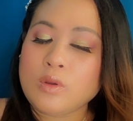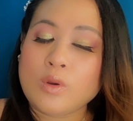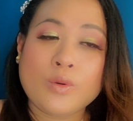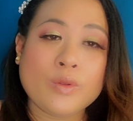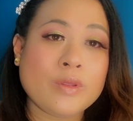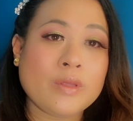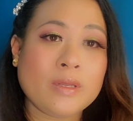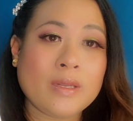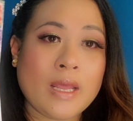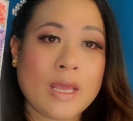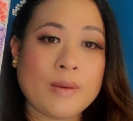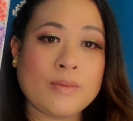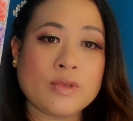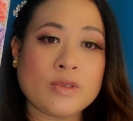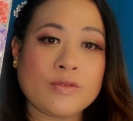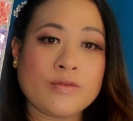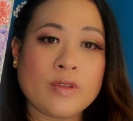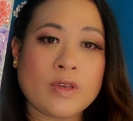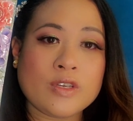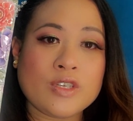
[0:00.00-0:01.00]
the names
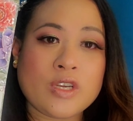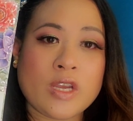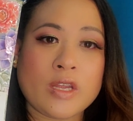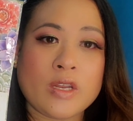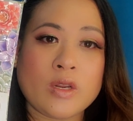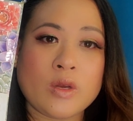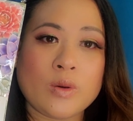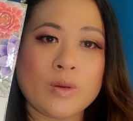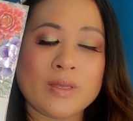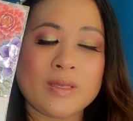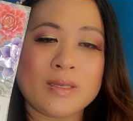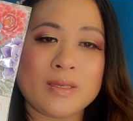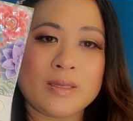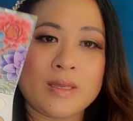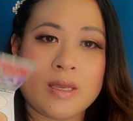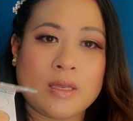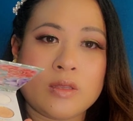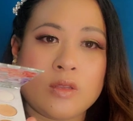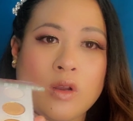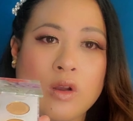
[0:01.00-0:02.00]
of the eyeshadow
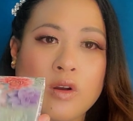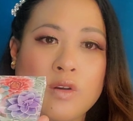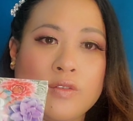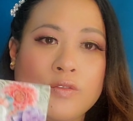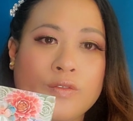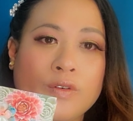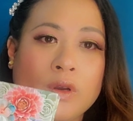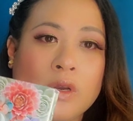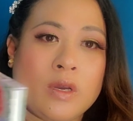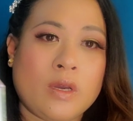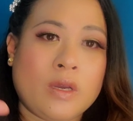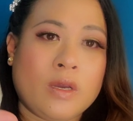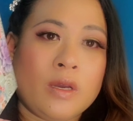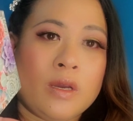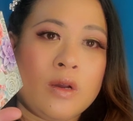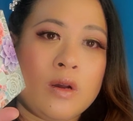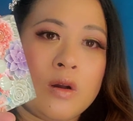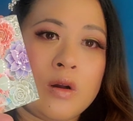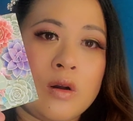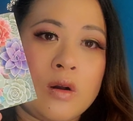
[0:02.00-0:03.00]
instead of
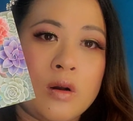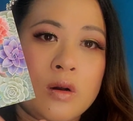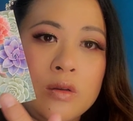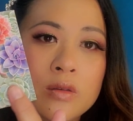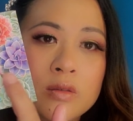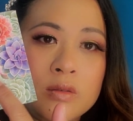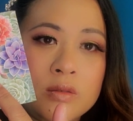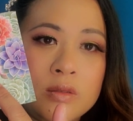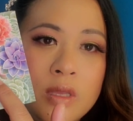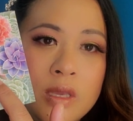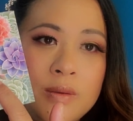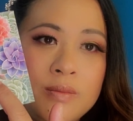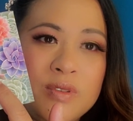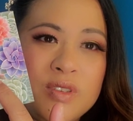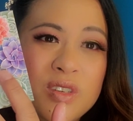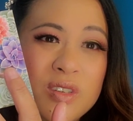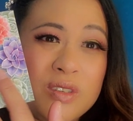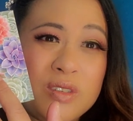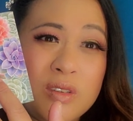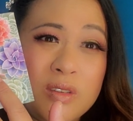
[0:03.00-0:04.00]
also names
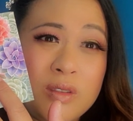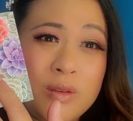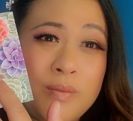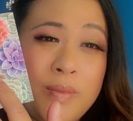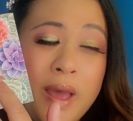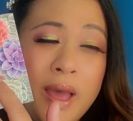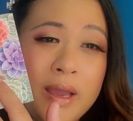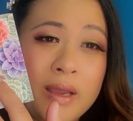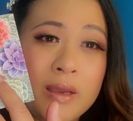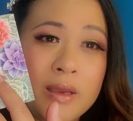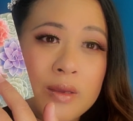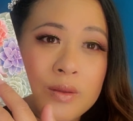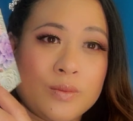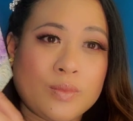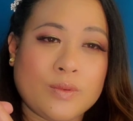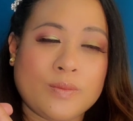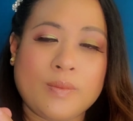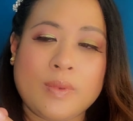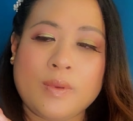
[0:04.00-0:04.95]
just on the back. It would